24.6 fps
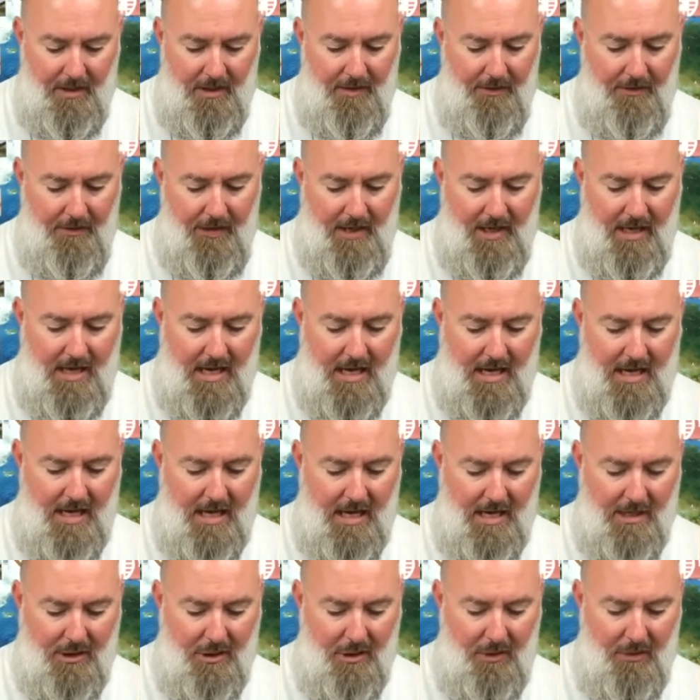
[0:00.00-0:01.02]

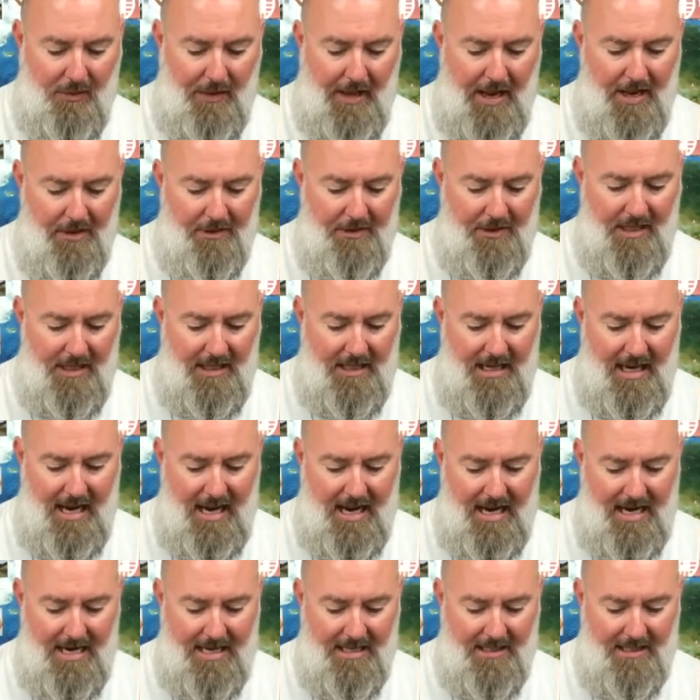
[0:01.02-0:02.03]
the
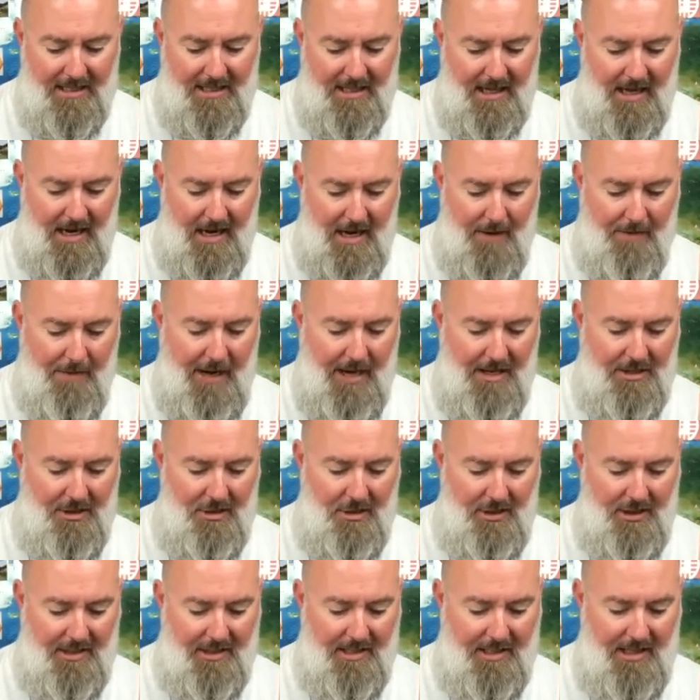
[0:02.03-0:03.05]
2009s. As you
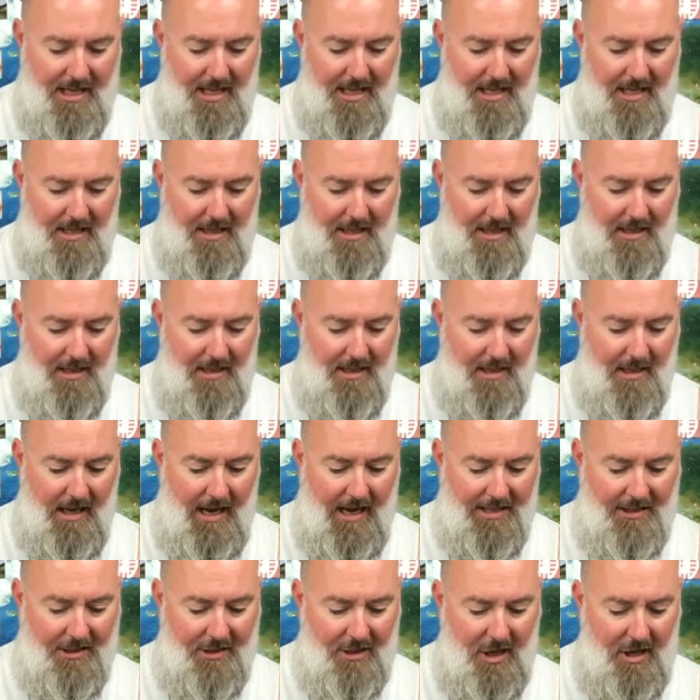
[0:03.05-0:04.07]
can see,
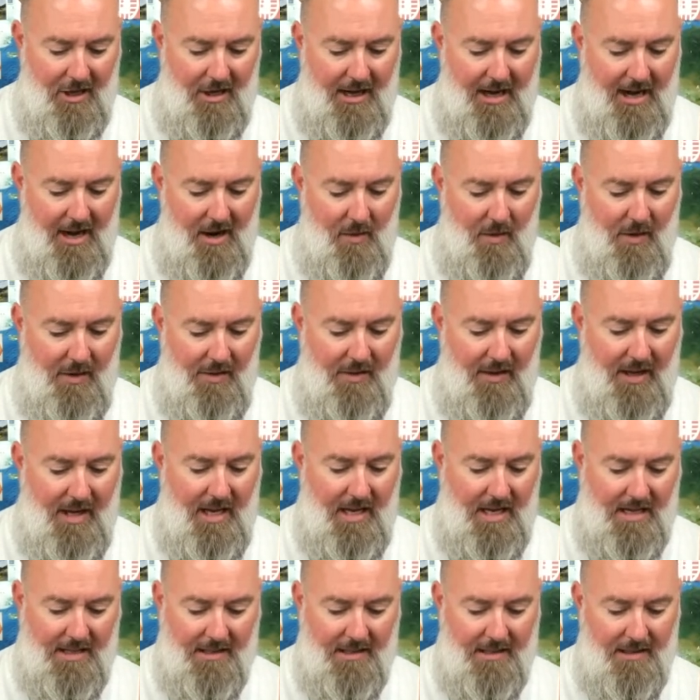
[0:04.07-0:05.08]
I started out with
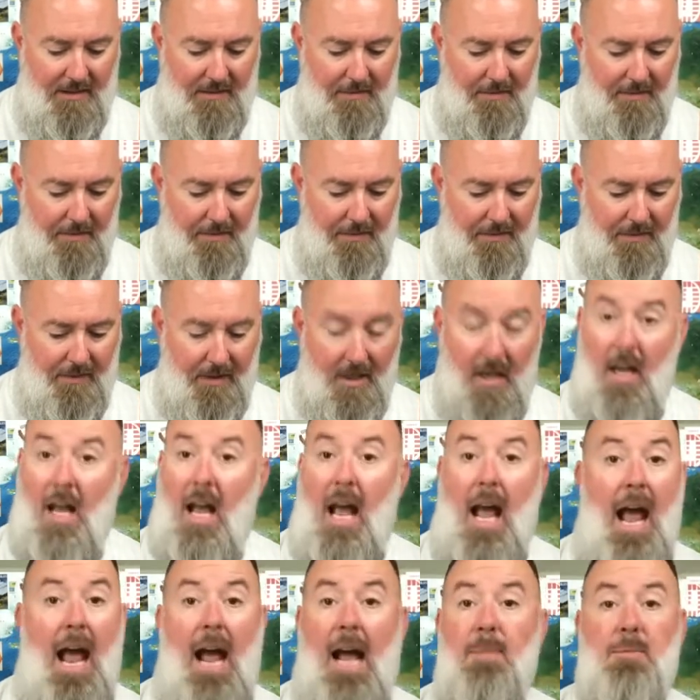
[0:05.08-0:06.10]
these.
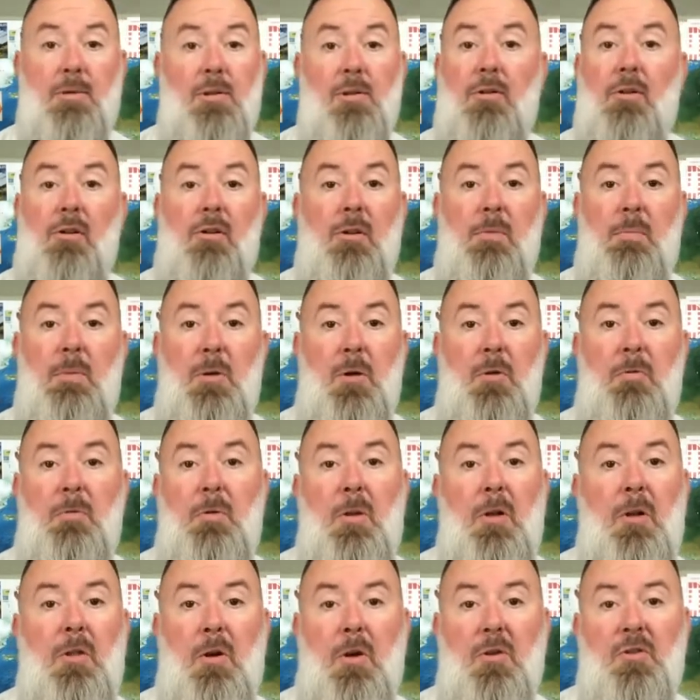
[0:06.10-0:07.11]
Absolutely
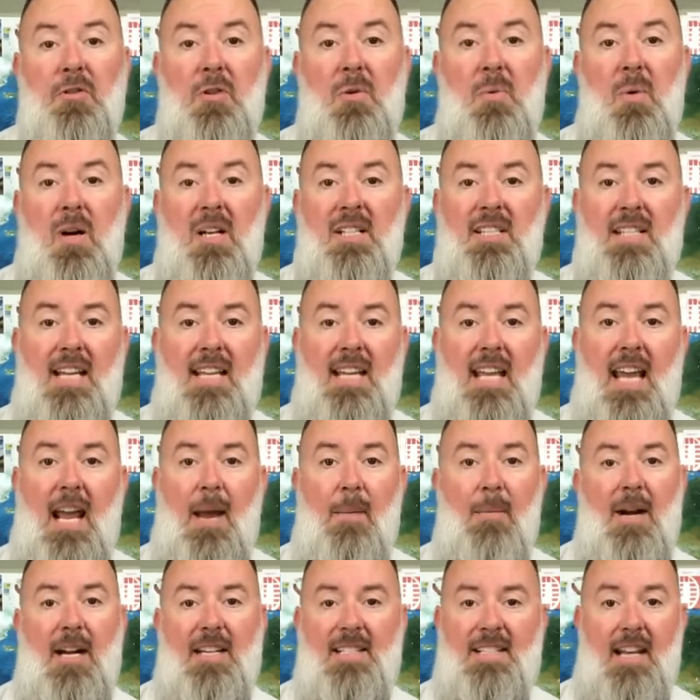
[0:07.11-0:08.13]
beautiful, and those are the ones I
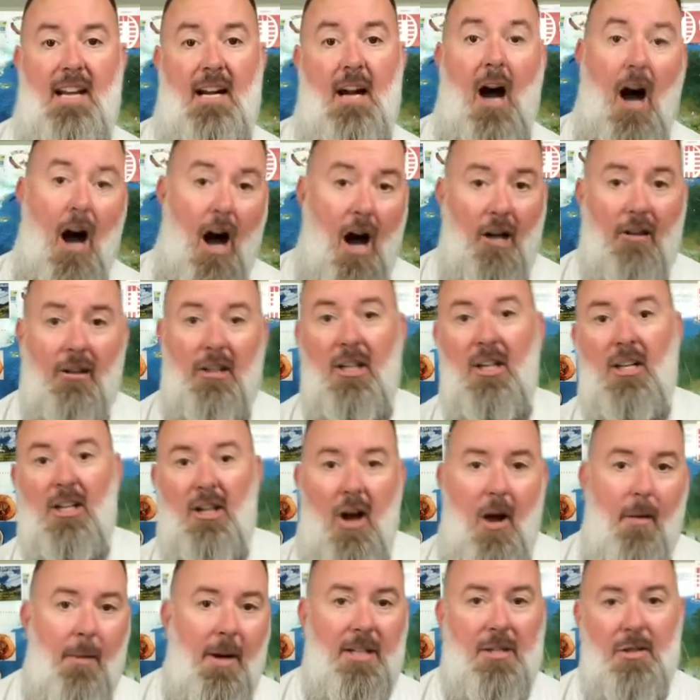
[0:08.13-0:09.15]
came and I said, oh look,
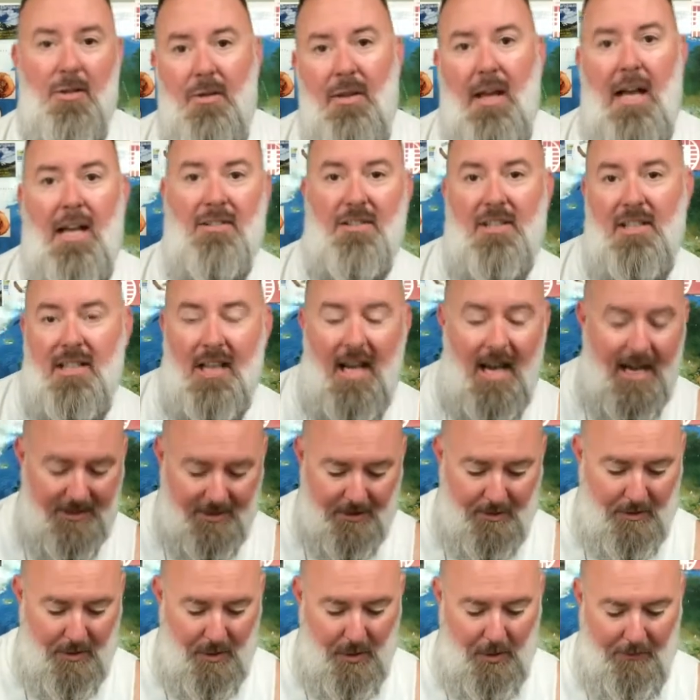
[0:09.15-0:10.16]
all my 2009s
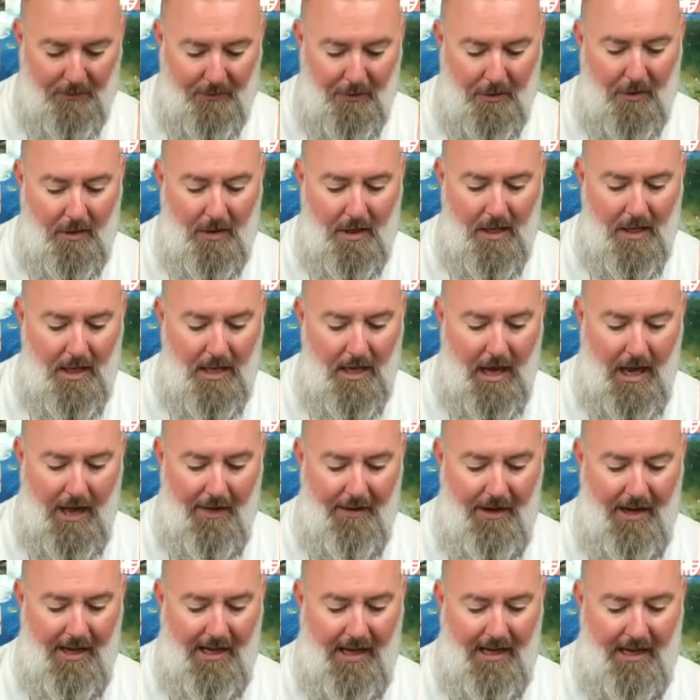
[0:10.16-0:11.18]
are beautiful.
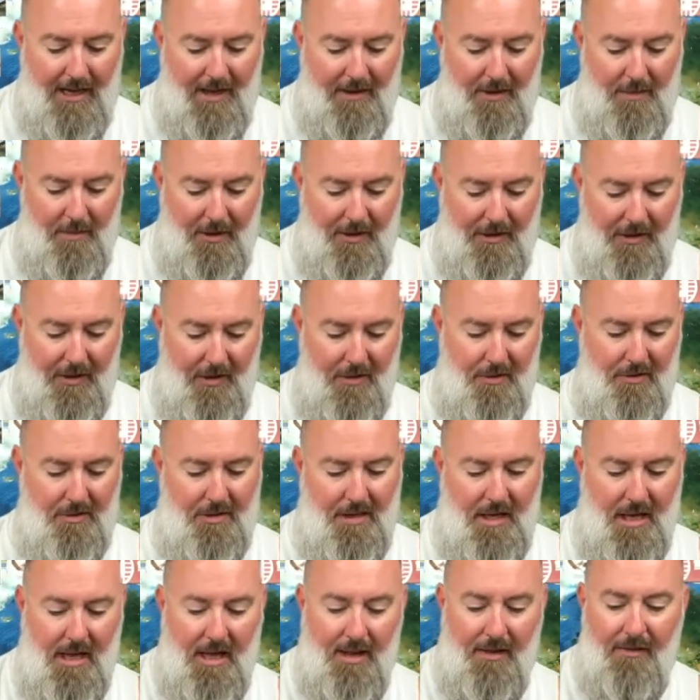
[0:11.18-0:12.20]
And then I got nothing but those.
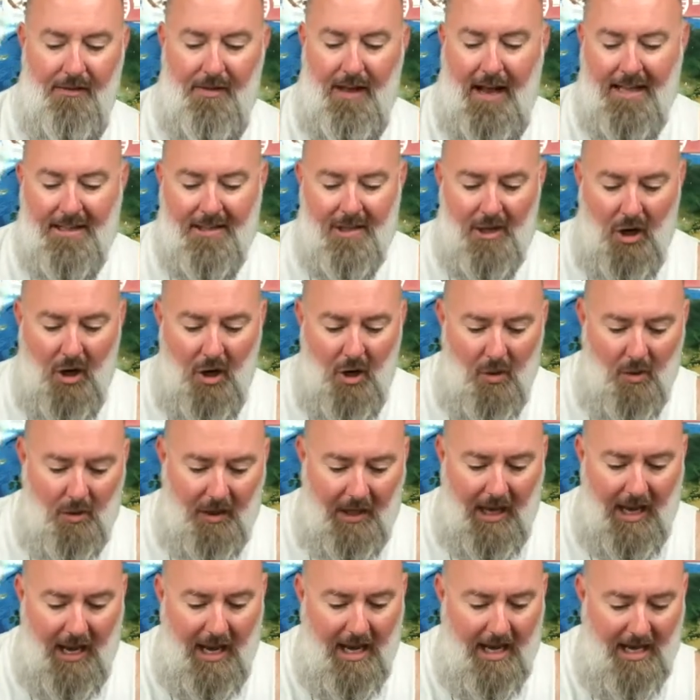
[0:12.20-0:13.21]
That's
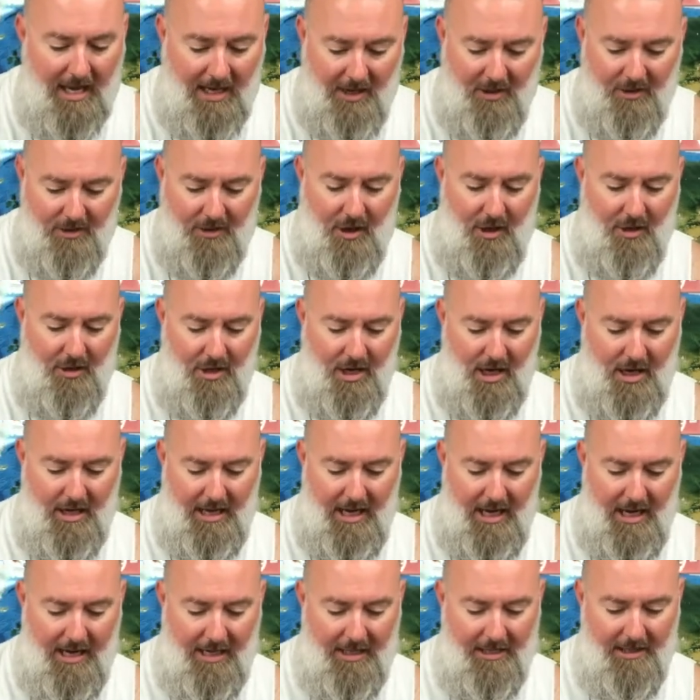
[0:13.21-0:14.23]
okay. Here's our young
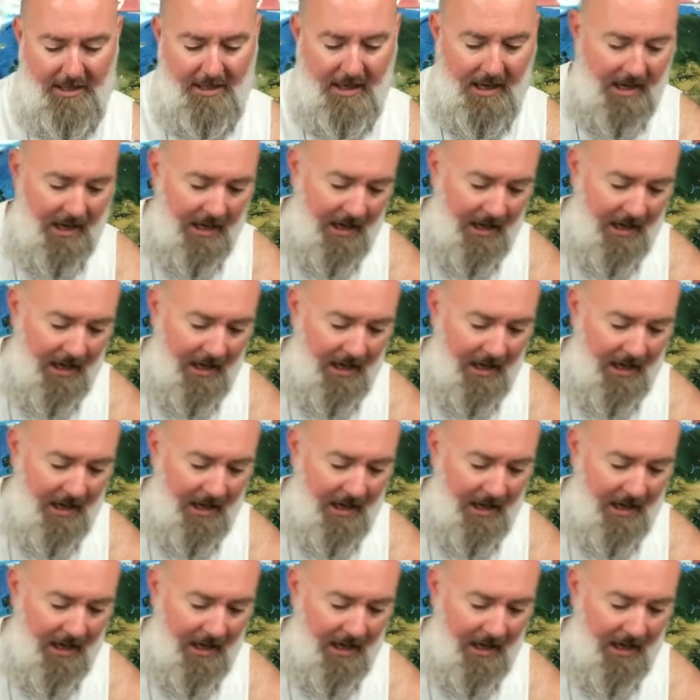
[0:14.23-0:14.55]
heads.